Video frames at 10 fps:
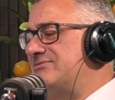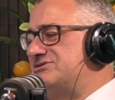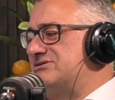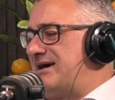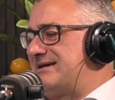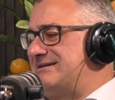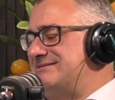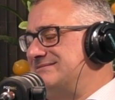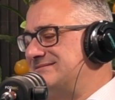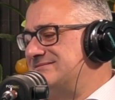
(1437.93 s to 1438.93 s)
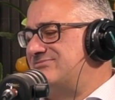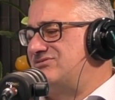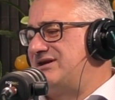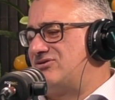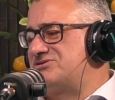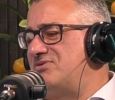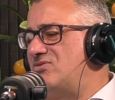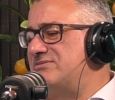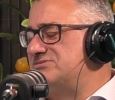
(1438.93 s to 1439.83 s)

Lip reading: It was like in hospital.